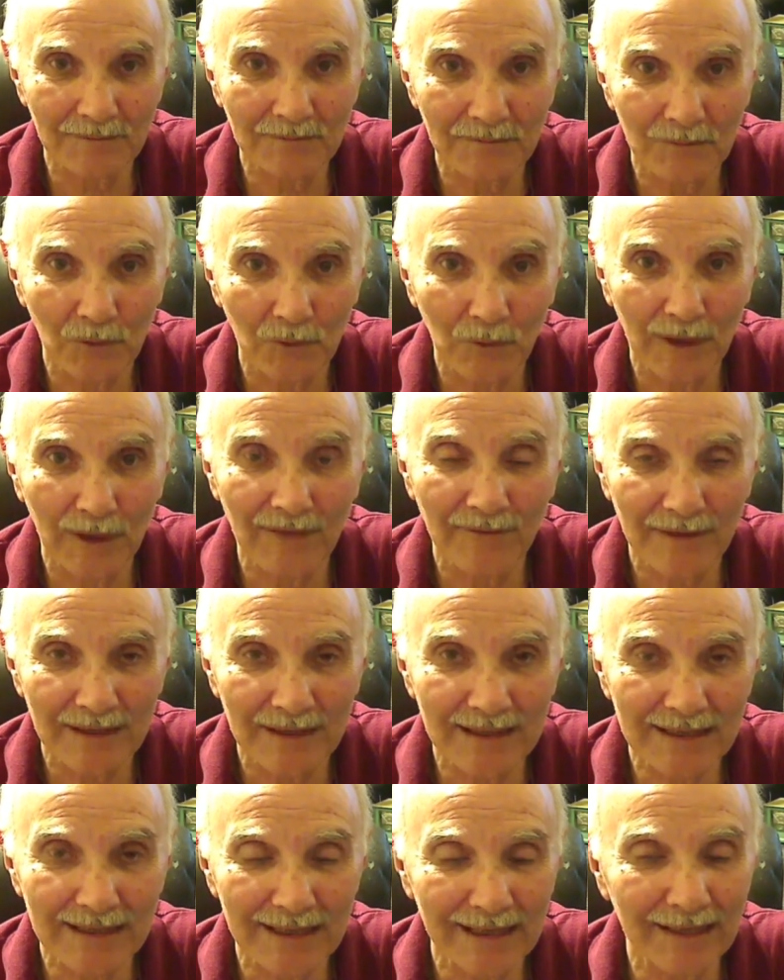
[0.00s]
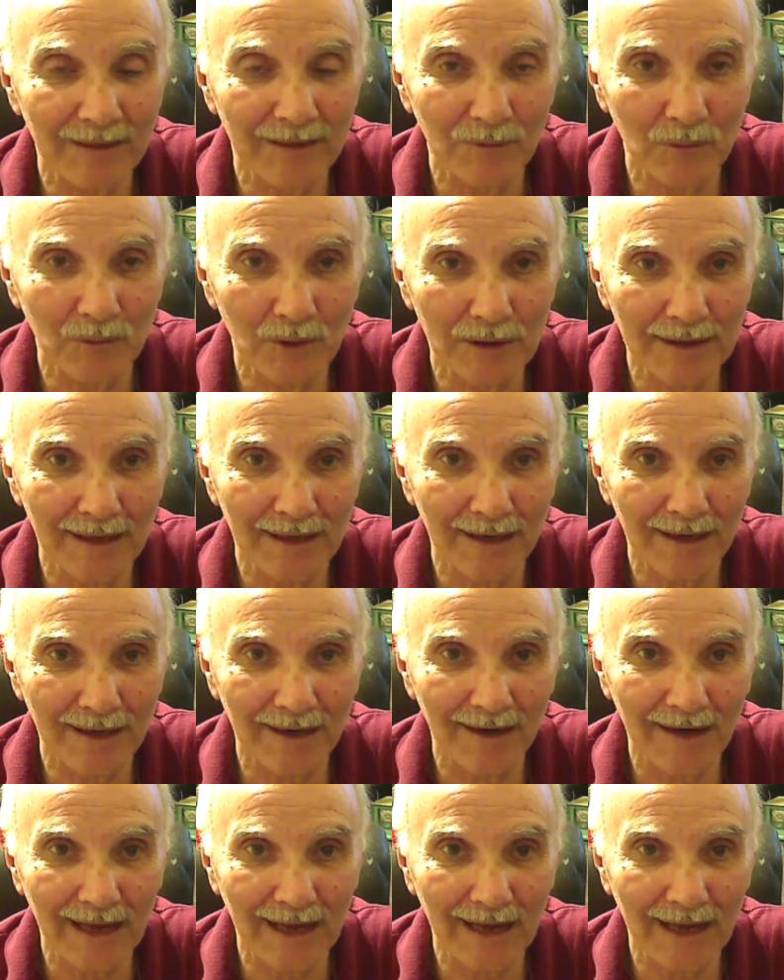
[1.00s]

we even see them with the little